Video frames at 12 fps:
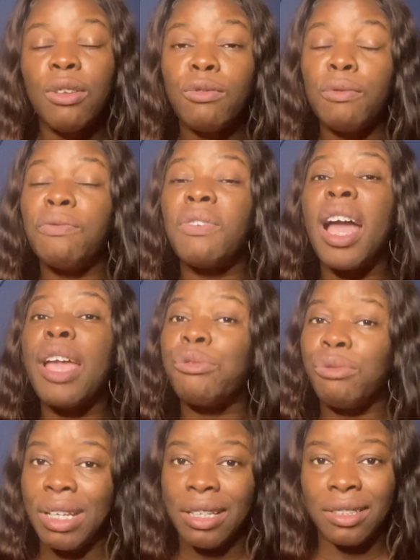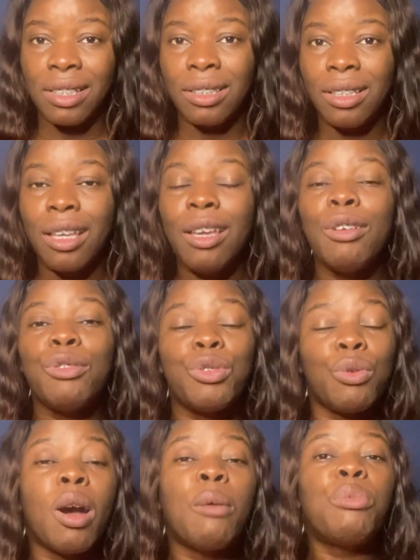to find reason
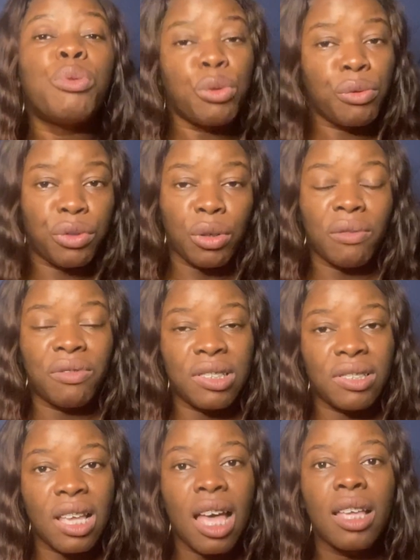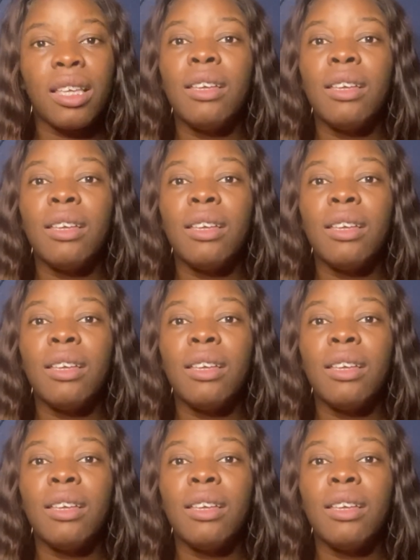to approve your visa